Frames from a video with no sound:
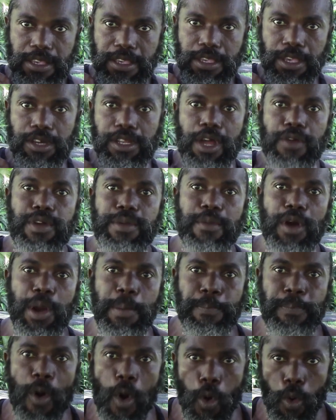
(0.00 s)
you're going to
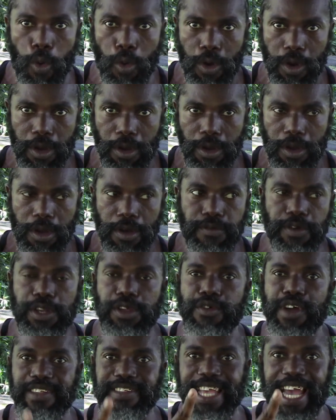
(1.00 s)
remain poor for the
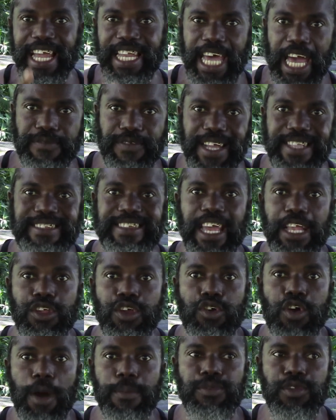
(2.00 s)
rest of your life until
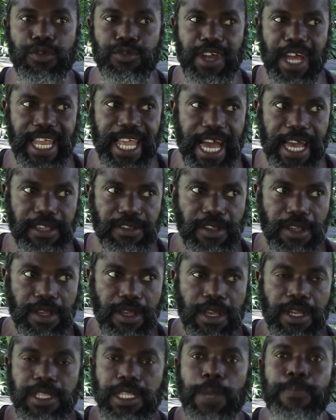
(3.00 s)
you come to realize
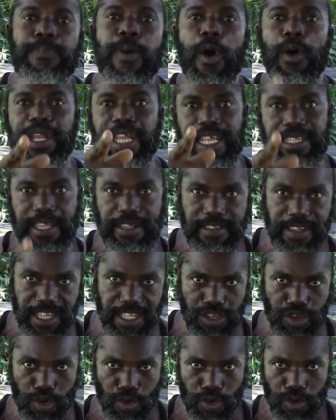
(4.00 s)
the power that is
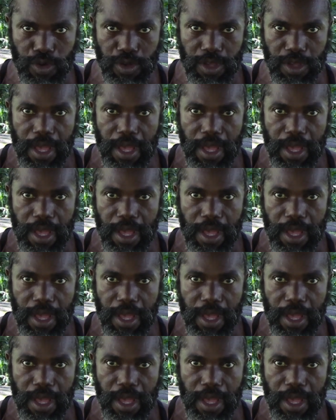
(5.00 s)
in you,